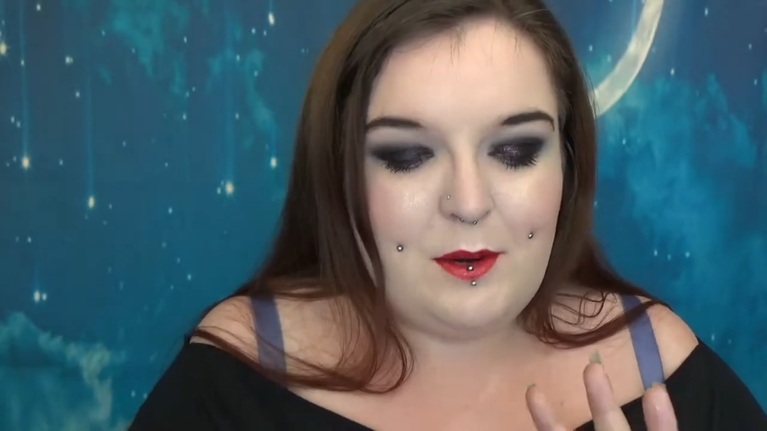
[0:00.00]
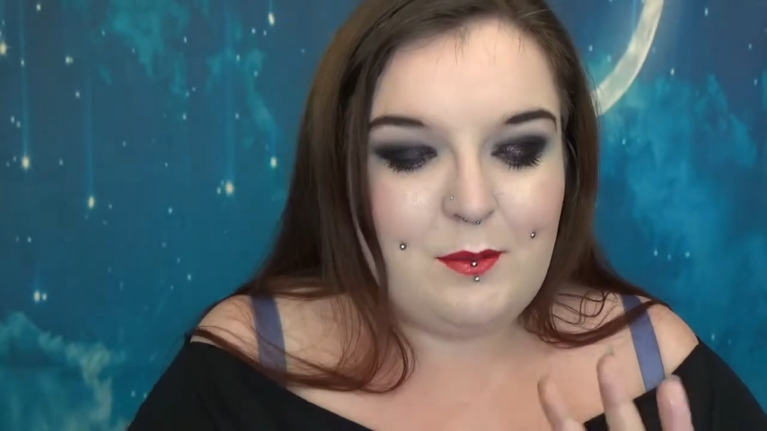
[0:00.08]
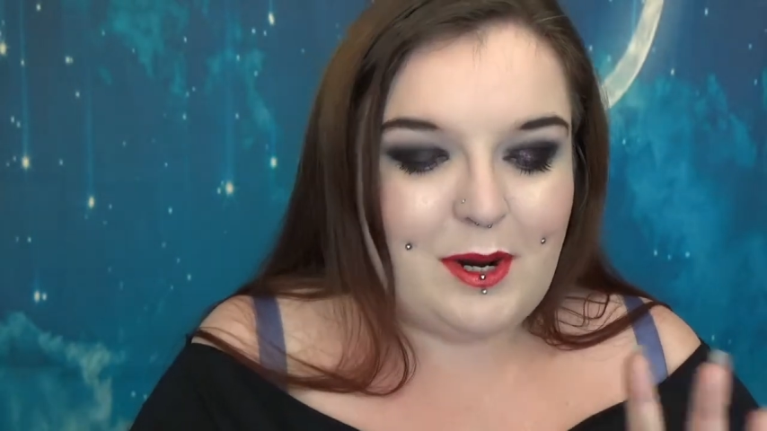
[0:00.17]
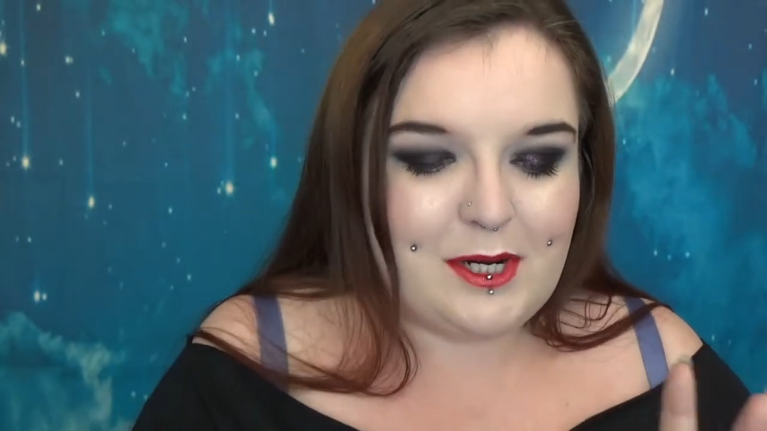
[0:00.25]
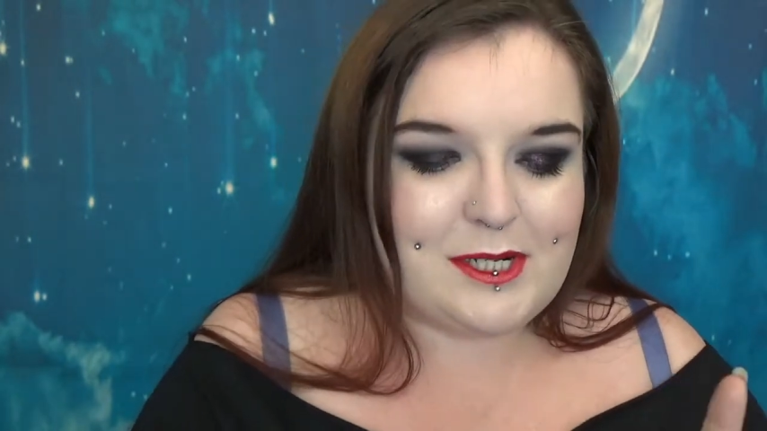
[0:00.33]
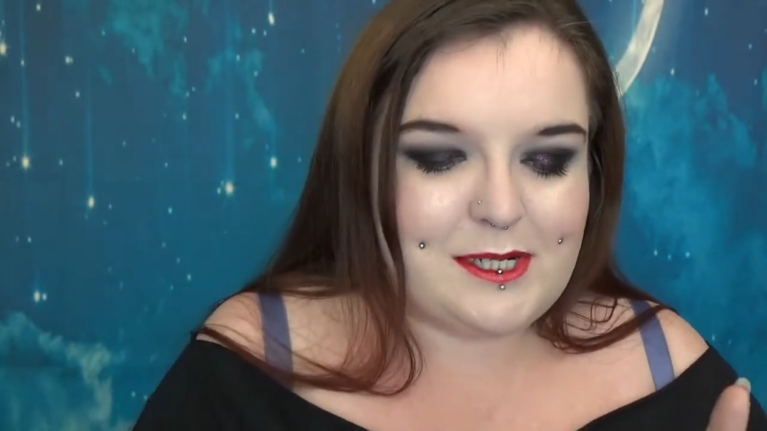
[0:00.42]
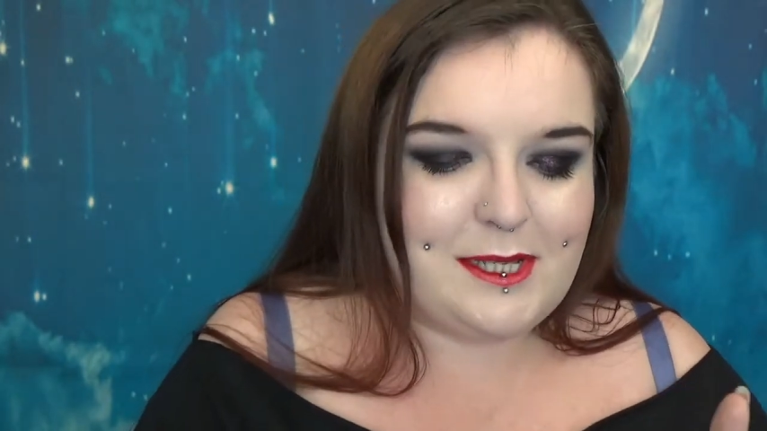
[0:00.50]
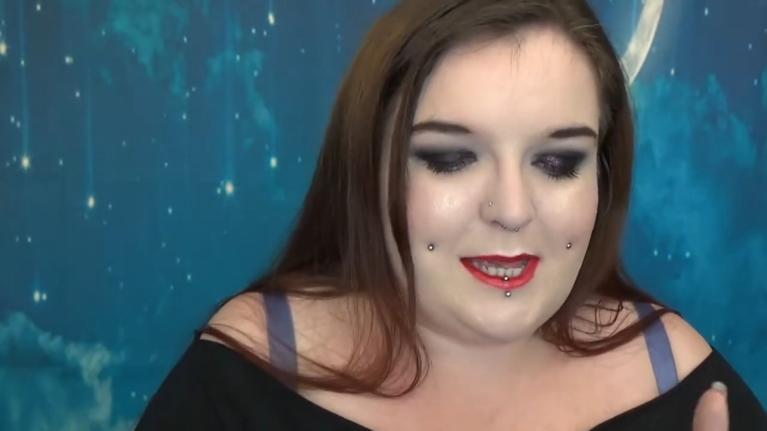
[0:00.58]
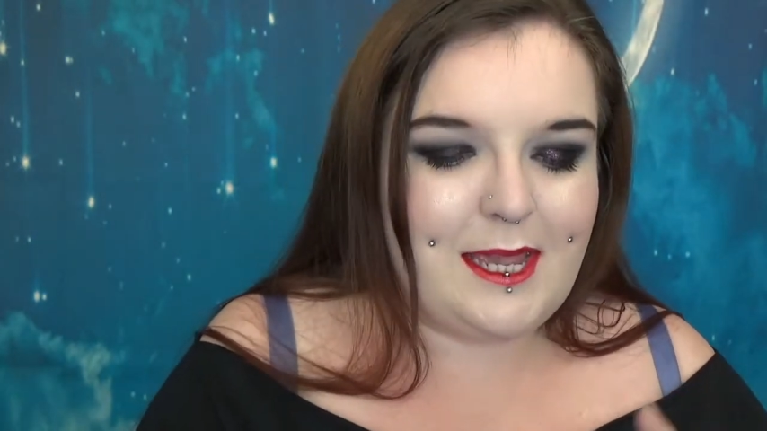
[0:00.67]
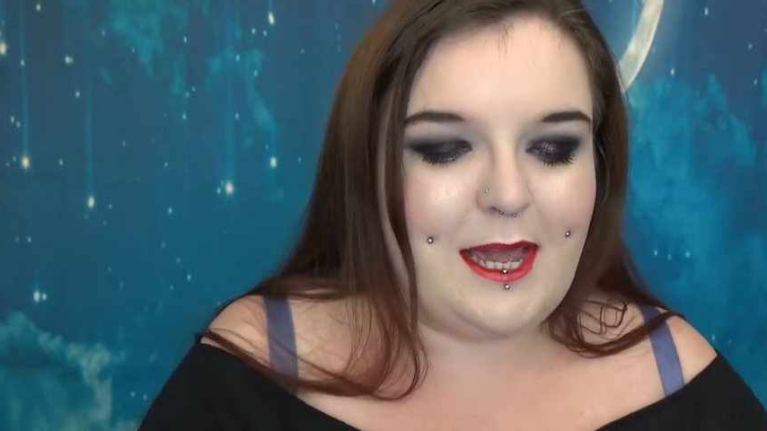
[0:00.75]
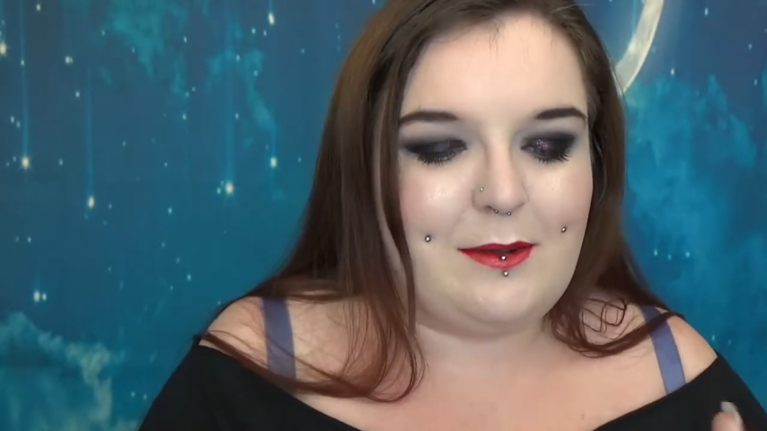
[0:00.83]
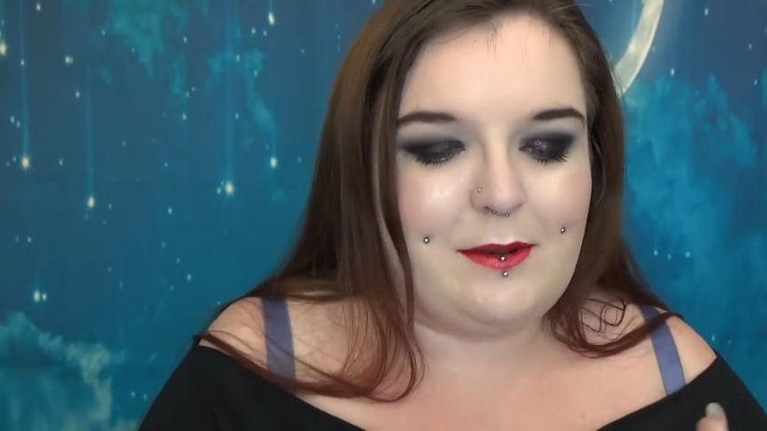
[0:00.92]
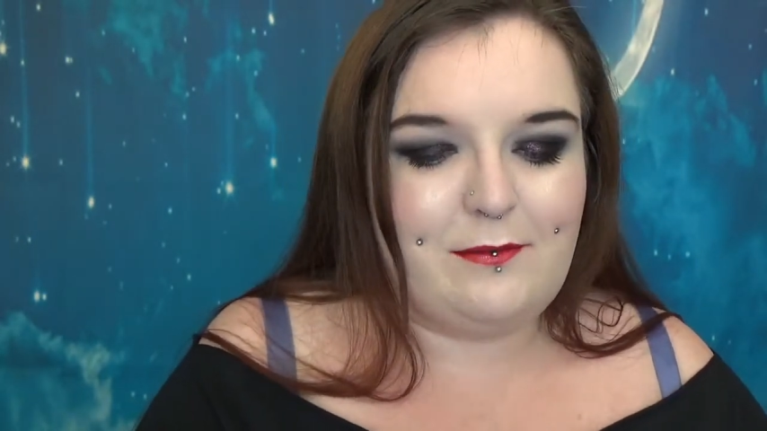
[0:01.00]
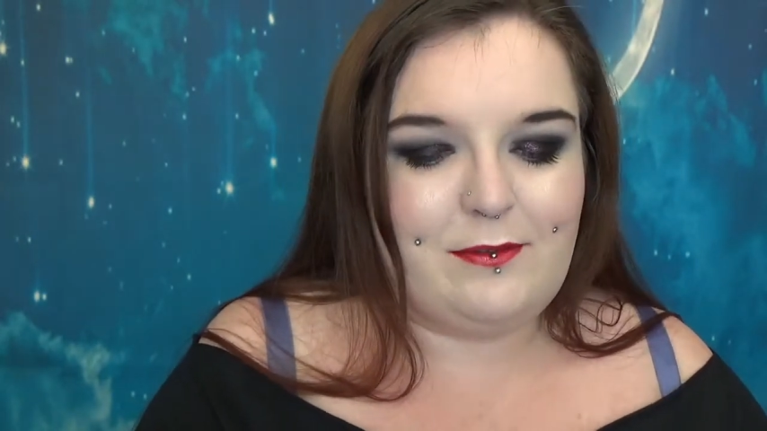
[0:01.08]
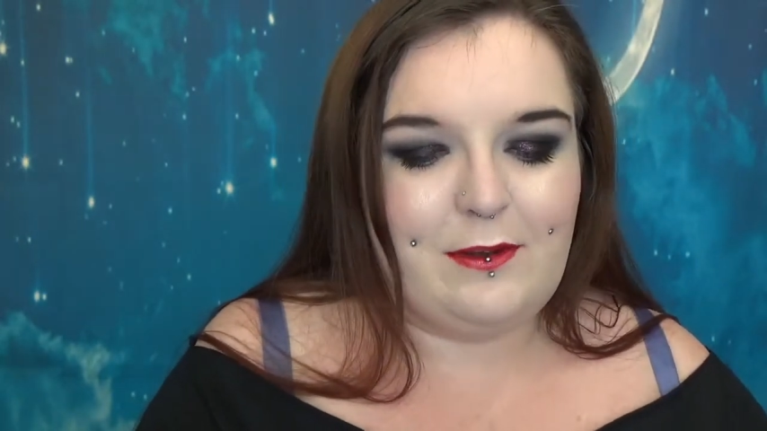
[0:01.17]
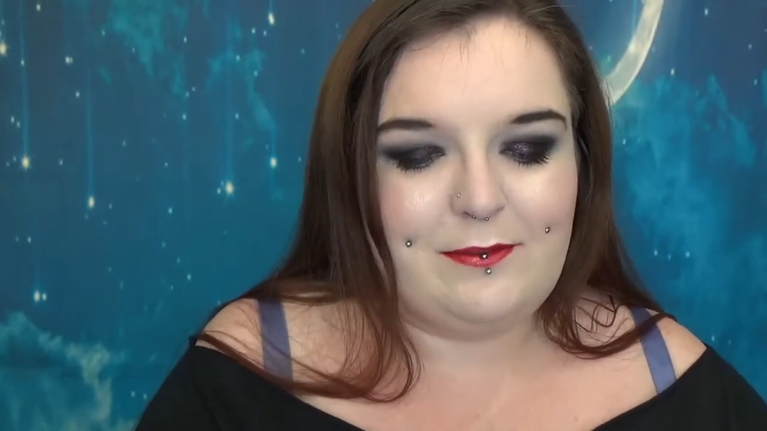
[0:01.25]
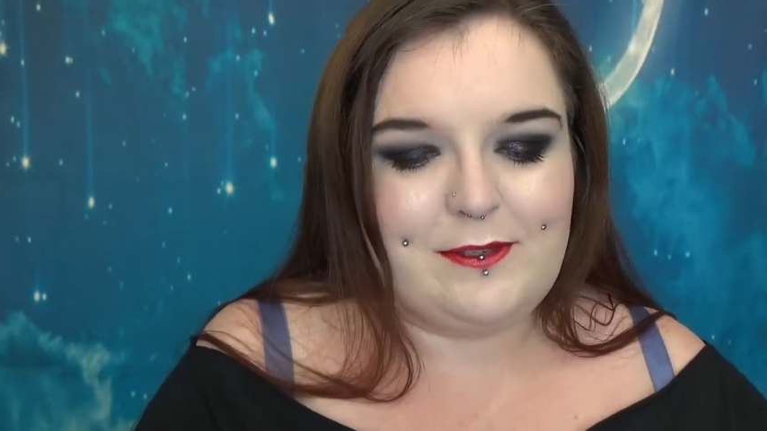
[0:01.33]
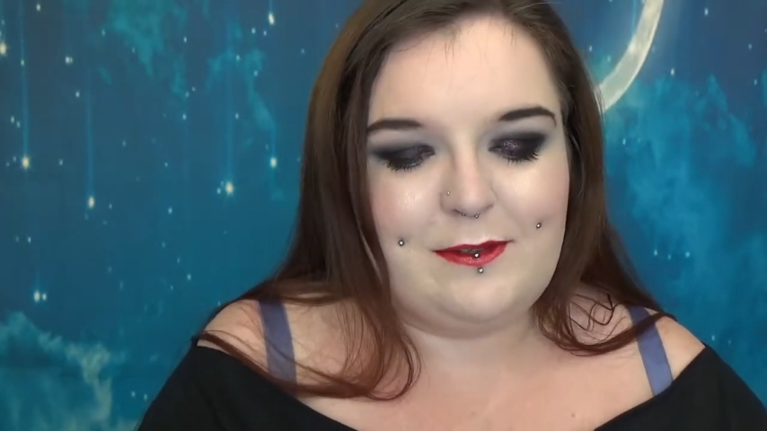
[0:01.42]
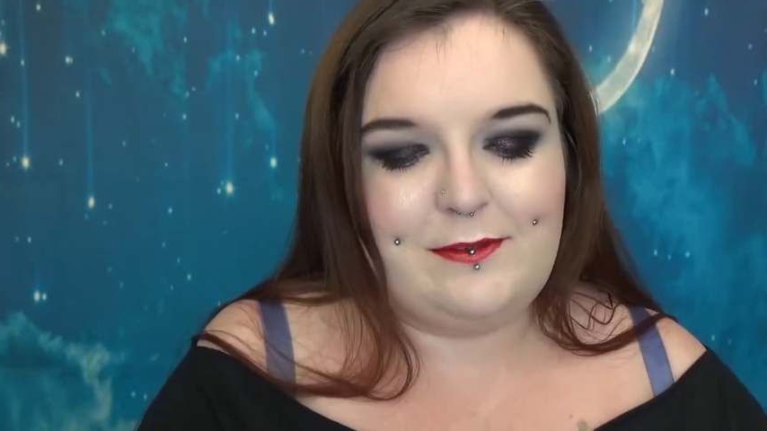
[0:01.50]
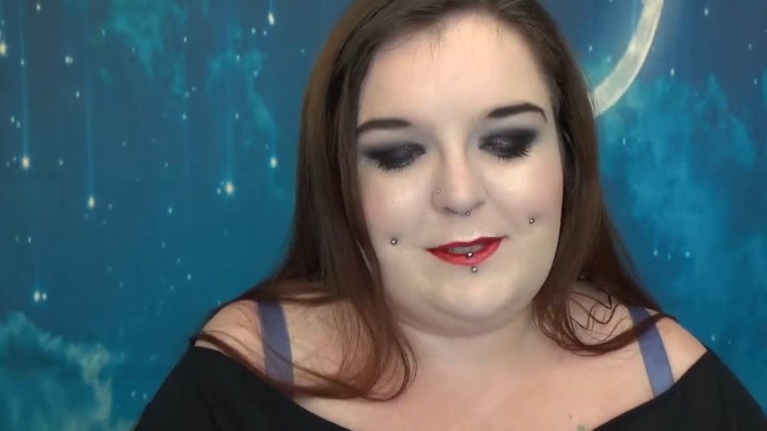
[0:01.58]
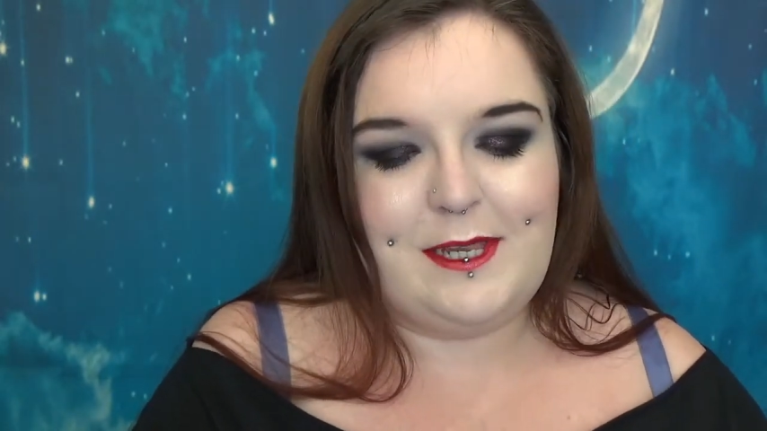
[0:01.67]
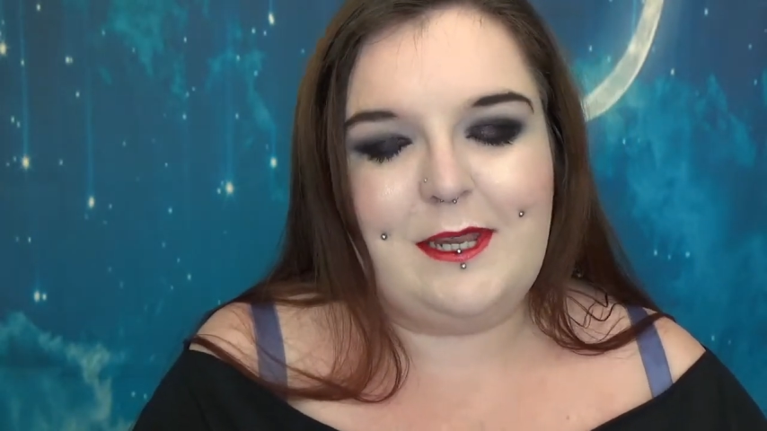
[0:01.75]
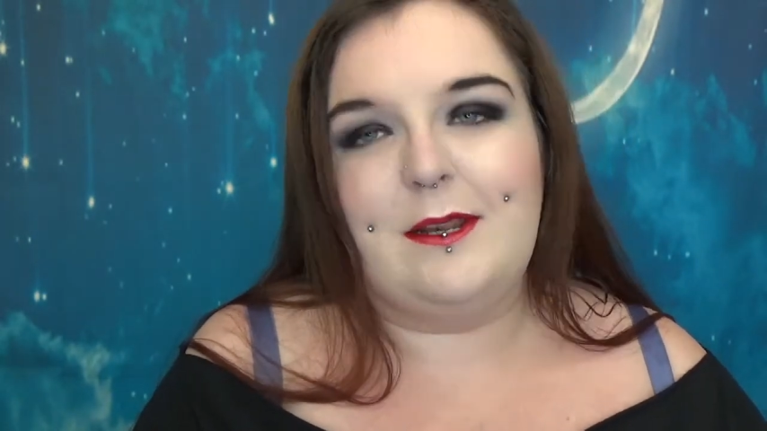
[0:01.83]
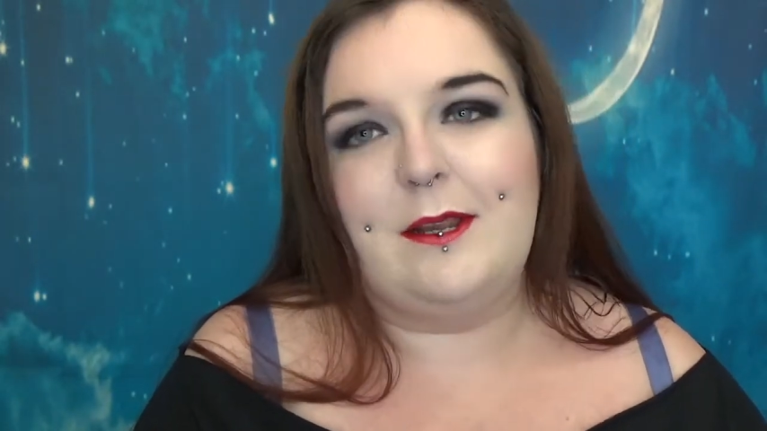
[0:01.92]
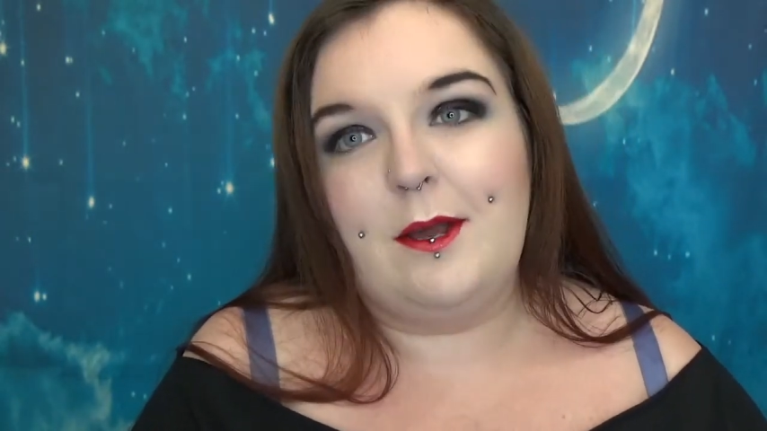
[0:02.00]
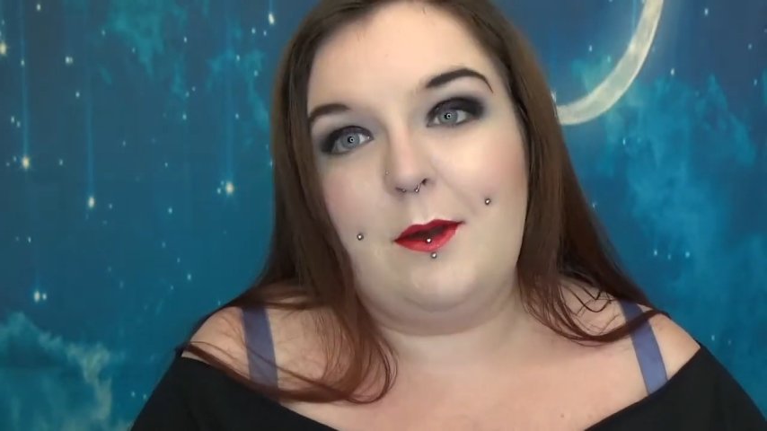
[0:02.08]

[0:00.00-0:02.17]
Personally, I would have loved to have seen